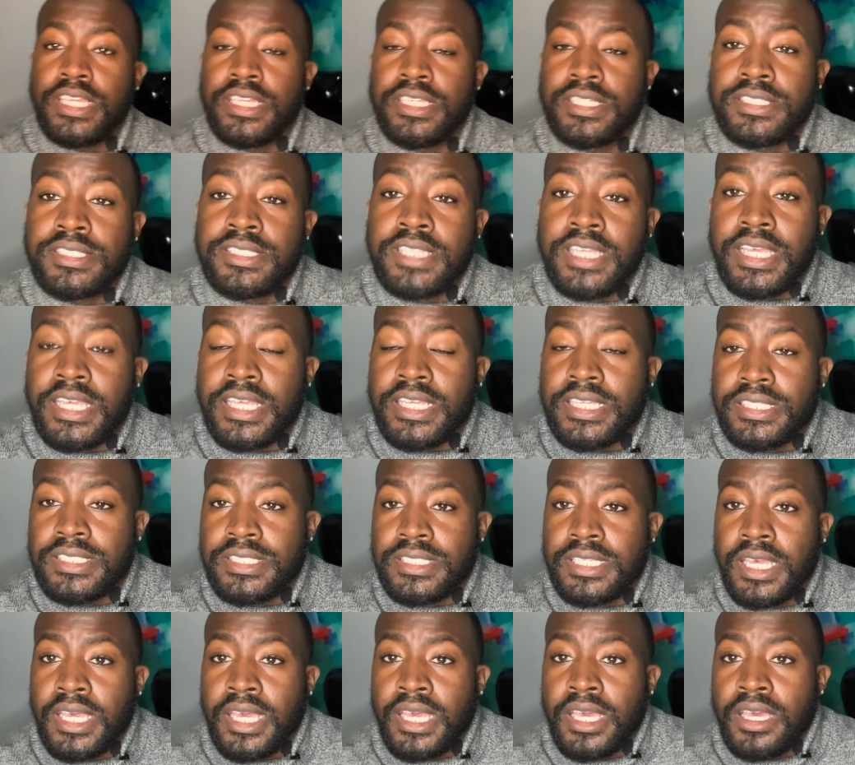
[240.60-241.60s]

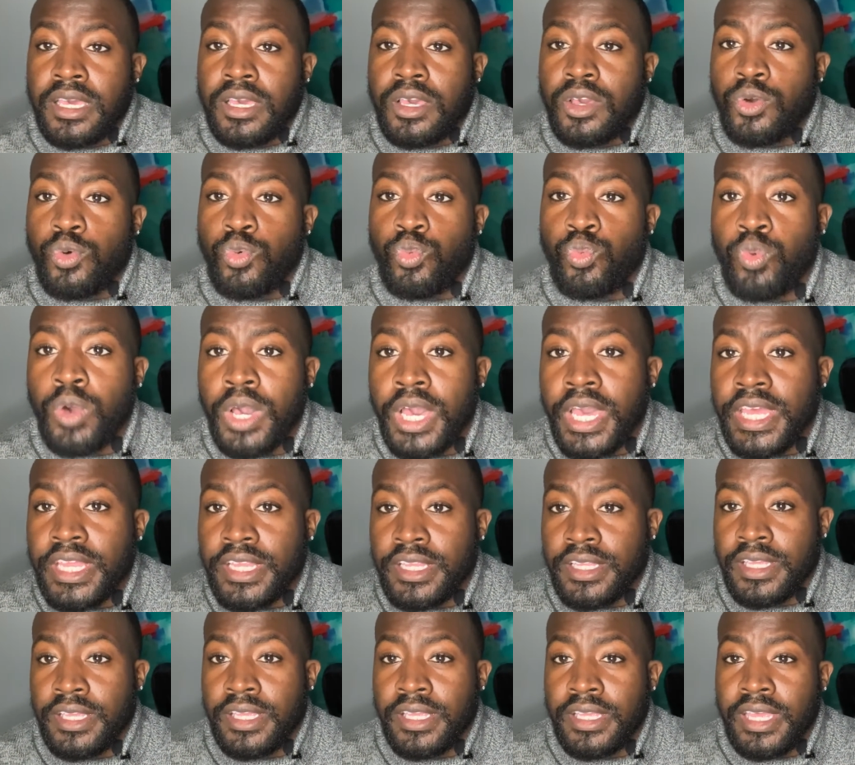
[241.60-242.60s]
sees
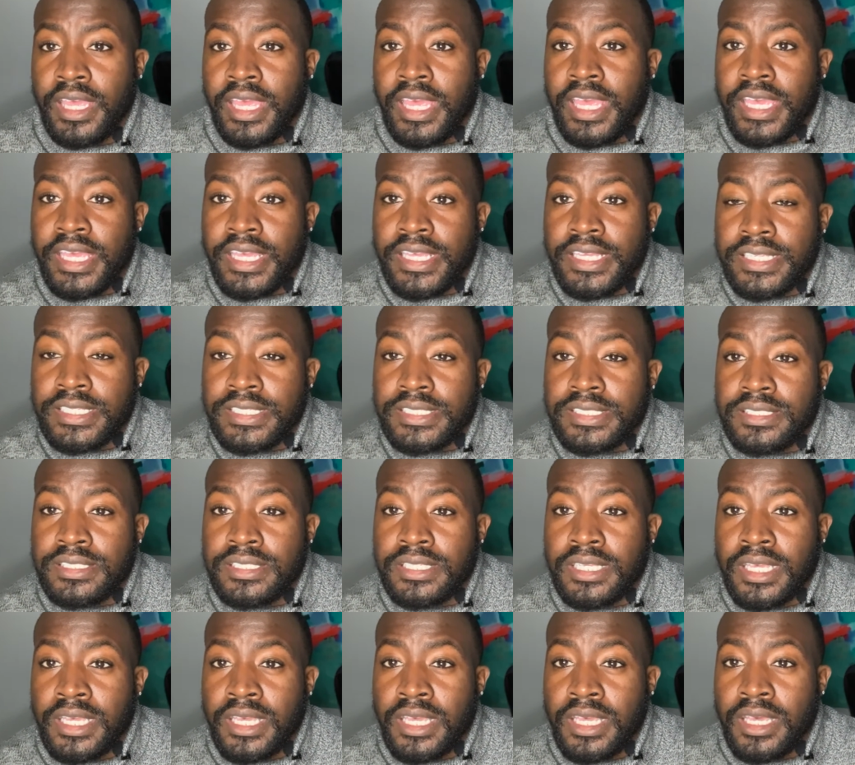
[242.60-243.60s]
what
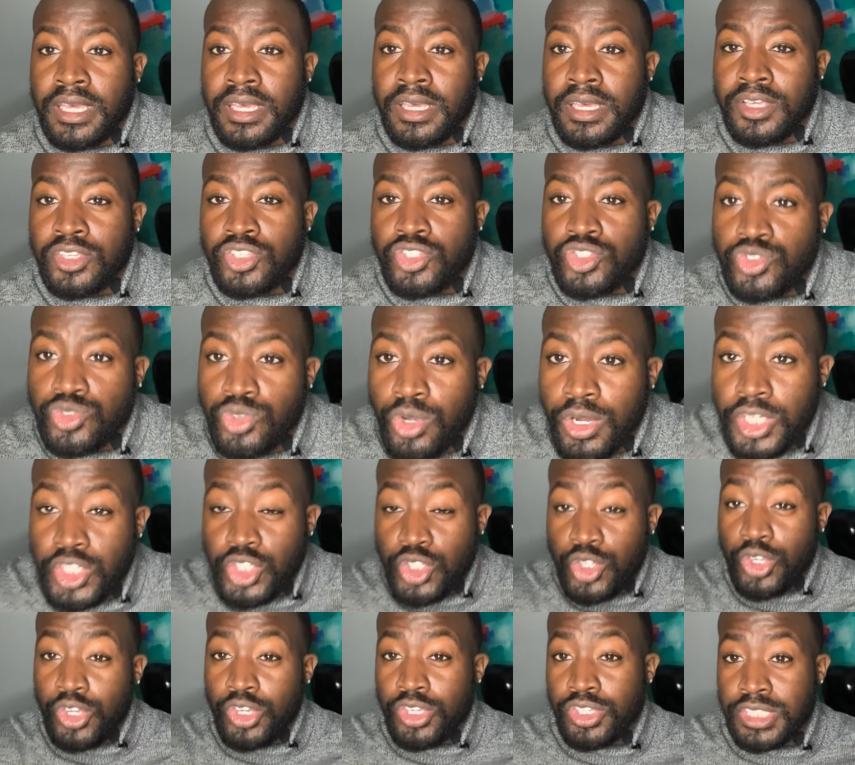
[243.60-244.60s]
his
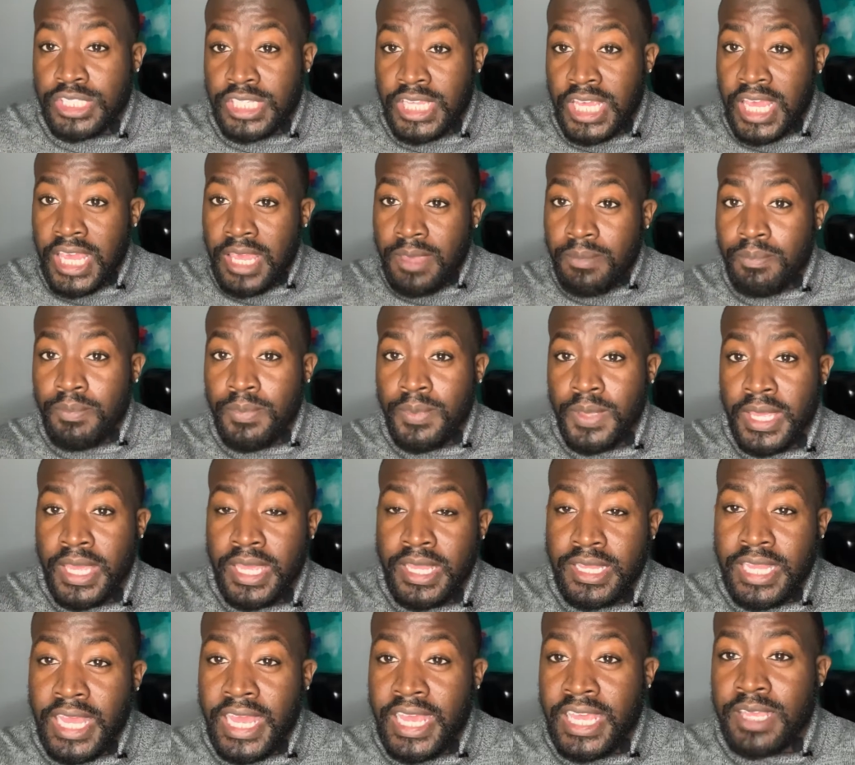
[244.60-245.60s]
structured team
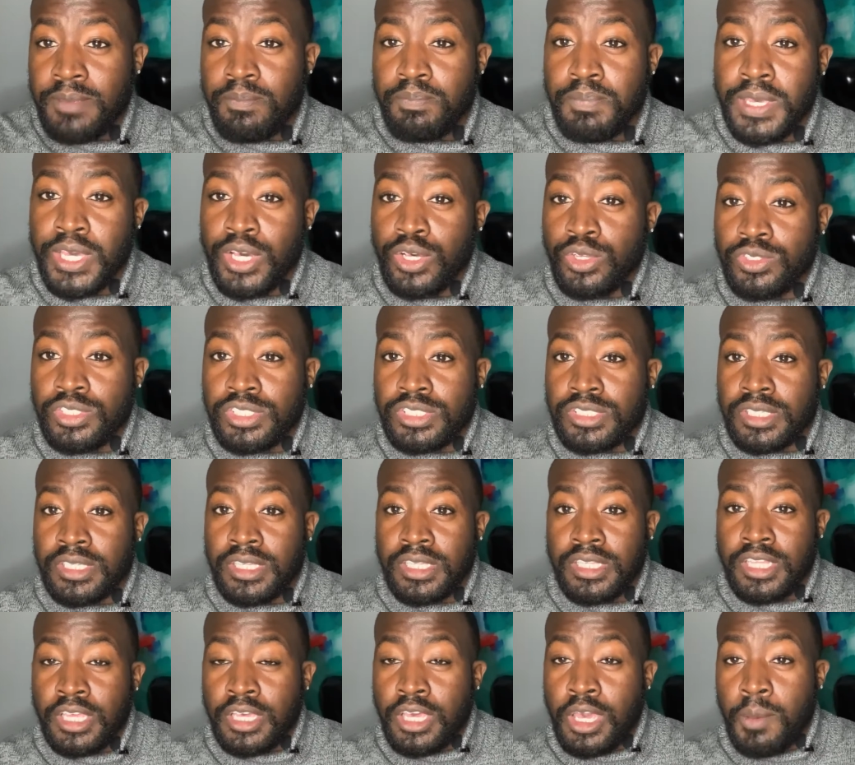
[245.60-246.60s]
that he built,
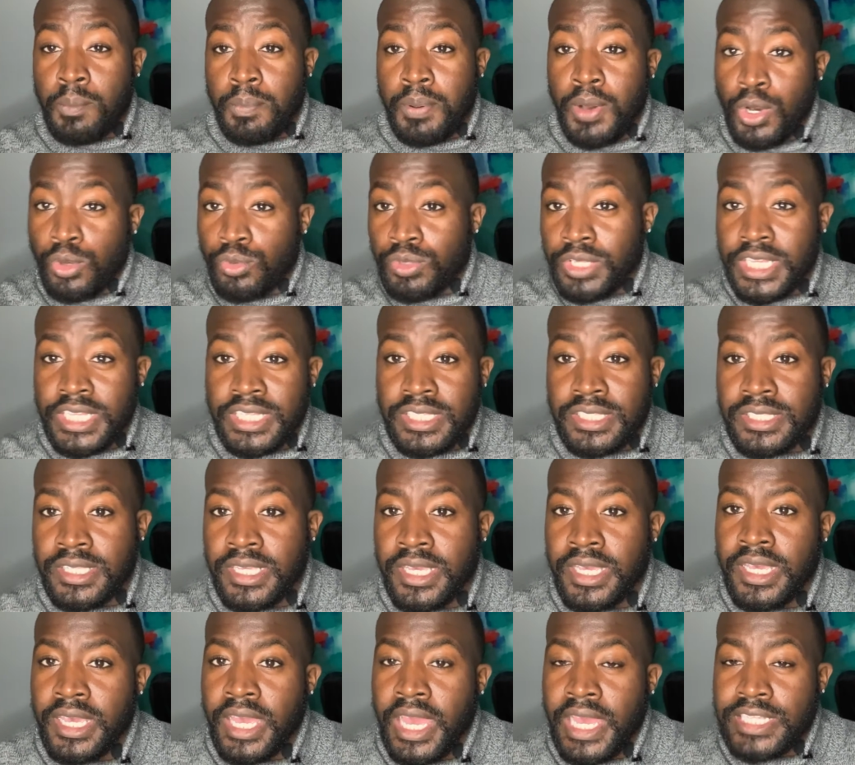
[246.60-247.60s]
the components,
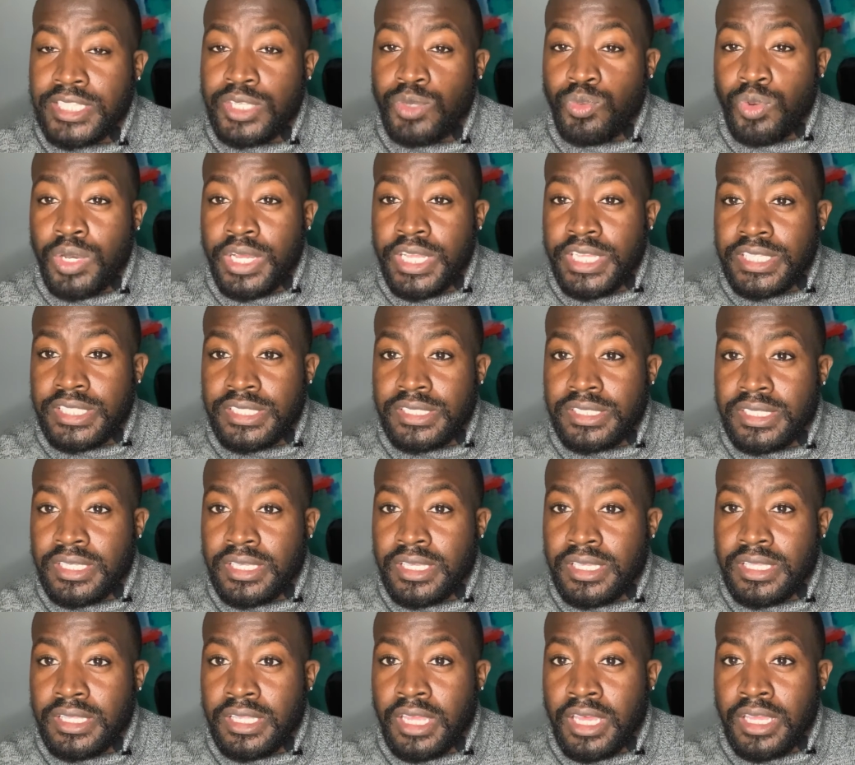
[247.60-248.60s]
as he wants